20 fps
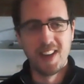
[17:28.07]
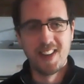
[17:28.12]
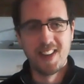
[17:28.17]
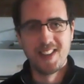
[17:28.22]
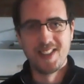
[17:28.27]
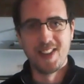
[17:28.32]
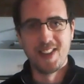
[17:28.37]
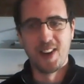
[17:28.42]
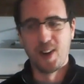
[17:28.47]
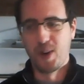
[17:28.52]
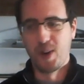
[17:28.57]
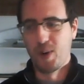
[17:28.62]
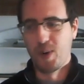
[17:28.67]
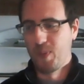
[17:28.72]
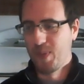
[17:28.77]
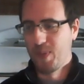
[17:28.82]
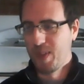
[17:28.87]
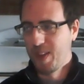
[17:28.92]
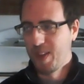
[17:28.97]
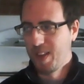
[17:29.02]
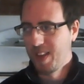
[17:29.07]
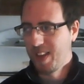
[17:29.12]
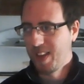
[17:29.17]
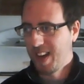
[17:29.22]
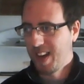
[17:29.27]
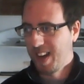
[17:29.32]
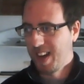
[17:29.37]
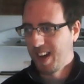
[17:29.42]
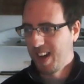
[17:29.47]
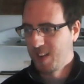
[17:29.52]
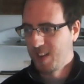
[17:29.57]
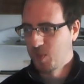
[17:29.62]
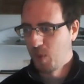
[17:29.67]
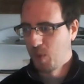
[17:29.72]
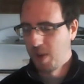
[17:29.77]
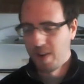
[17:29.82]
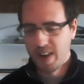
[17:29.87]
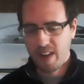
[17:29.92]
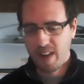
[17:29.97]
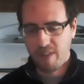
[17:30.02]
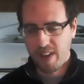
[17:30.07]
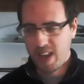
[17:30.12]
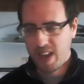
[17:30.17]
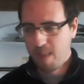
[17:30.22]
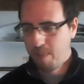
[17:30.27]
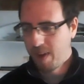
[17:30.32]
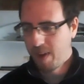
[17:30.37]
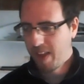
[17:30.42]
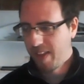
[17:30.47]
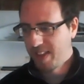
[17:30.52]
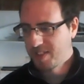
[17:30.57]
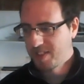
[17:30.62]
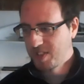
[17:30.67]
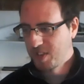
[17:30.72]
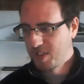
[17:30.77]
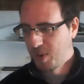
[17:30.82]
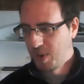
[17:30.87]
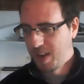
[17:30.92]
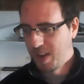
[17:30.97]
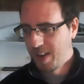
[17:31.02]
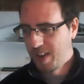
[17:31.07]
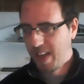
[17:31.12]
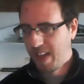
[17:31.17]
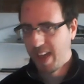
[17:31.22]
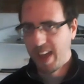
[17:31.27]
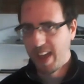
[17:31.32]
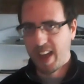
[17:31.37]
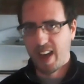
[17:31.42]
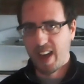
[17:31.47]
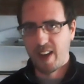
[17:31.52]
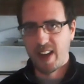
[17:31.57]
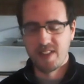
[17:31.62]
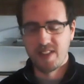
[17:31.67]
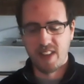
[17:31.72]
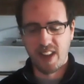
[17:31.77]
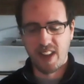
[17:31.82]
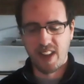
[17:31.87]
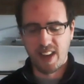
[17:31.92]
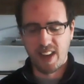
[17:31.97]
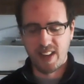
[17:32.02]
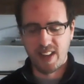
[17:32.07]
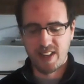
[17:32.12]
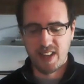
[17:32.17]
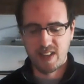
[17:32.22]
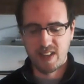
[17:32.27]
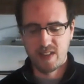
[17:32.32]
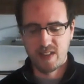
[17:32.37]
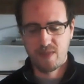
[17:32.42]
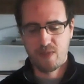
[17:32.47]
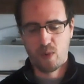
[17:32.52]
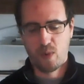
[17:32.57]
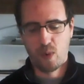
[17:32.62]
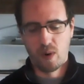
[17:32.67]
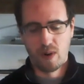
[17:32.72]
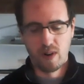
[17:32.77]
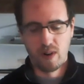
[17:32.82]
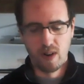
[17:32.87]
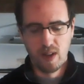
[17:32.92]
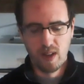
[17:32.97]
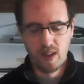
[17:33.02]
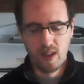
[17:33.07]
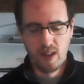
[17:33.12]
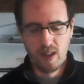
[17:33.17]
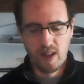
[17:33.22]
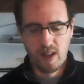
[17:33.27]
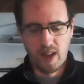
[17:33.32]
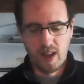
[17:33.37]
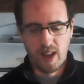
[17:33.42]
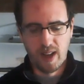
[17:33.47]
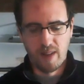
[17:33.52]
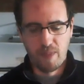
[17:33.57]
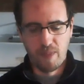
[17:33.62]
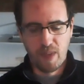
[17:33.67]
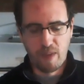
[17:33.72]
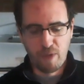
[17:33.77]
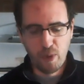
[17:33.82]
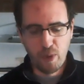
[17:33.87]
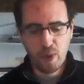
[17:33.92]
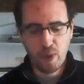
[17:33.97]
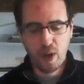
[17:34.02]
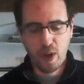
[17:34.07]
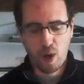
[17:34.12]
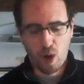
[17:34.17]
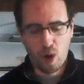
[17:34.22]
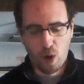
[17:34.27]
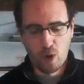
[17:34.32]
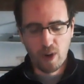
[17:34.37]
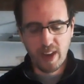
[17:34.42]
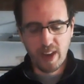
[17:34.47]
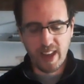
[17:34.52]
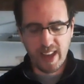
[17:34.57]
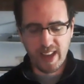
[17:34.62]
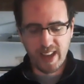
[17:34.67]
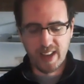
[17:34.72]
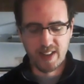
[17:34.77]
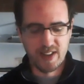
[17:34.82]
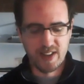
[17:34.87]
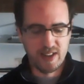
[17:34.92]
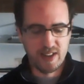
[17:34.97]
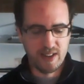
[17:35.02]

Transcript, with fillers: So uh, I was wondering if anybody that's joined the Hangout has any ideas for um, if you could only hit